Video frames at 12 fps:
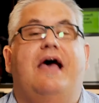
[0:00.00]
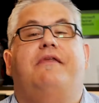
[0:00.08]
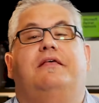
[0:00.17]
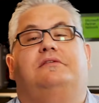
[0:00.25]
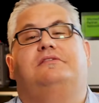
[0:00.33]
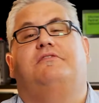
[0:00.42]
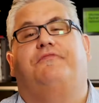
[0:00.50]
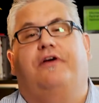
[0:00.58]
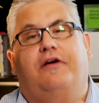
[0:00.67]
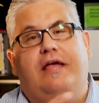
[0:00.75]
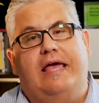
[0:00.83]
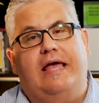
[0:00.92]
This is a
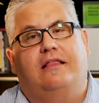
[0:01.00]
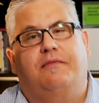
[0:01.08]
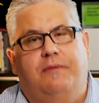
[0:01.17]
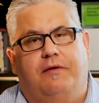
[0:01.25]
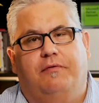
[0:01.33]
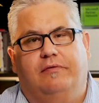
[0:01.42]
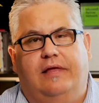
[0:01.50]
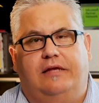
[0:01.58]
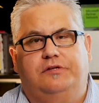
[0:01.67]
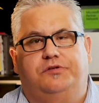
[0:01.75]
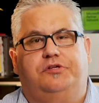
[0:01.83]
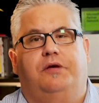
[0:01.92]
very intimate
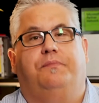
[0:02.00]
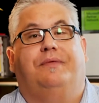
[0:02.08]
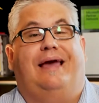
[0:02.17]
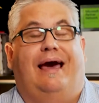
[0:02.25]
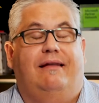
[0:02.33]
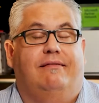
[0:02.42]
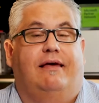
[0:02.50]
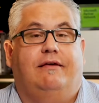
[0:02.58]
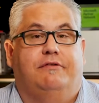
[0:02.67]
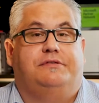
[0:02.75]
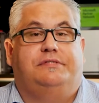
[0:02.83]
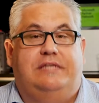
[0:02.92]
relationship, kind of like
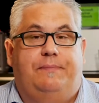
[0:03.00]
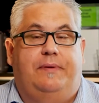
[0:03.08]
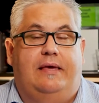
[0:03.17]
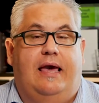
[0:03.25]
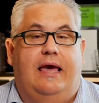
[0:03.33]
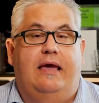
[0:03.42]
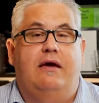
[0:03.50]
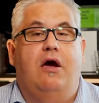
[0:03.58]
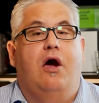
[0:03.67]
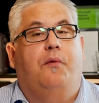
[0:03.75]
your CPA.